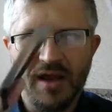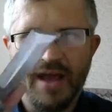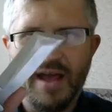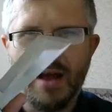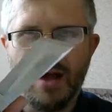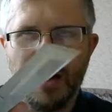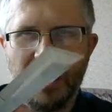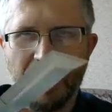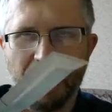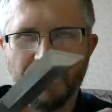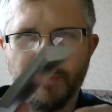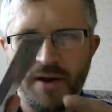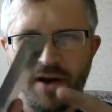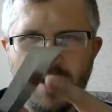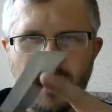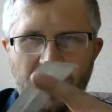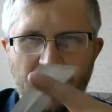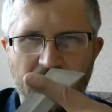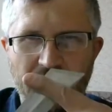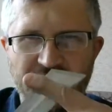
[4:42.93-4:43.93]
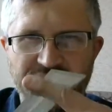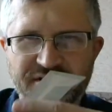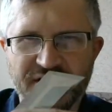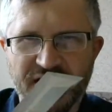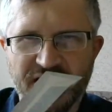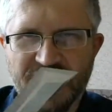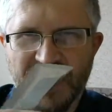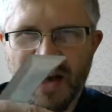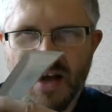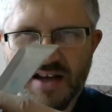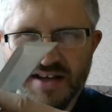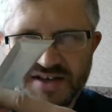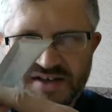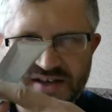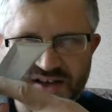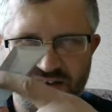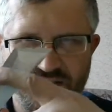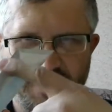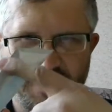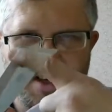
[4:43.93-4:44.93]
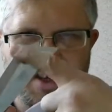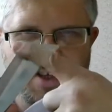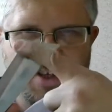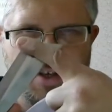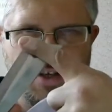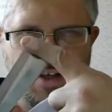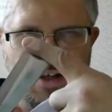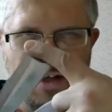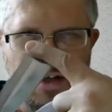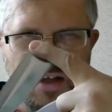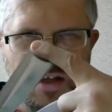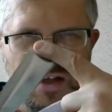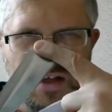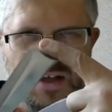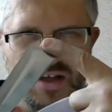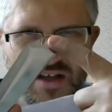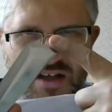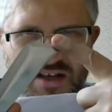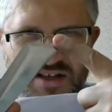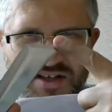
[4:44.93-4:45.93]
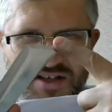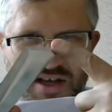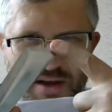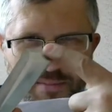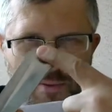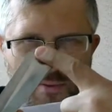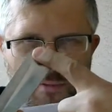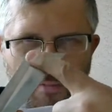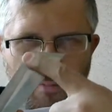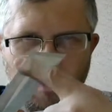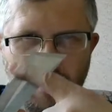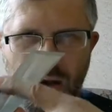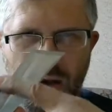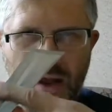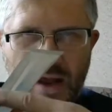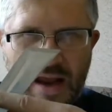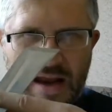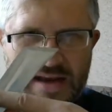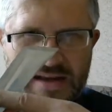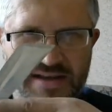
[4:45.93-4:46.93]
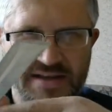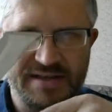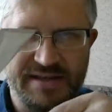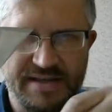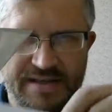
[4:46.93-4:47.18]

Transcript: uh, because it has this type of blade,